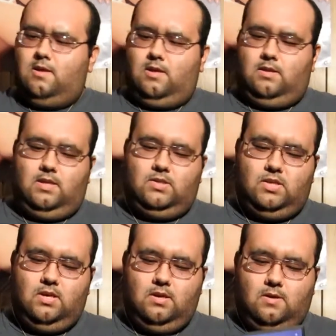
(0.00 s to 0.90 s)
And this
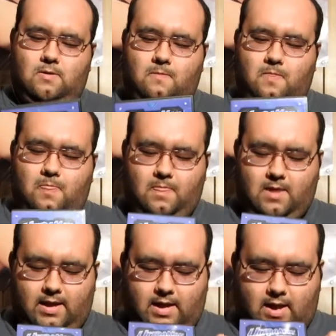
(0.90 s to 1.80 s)
here,
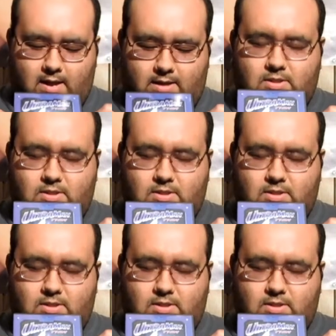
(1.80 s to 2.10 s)
I got at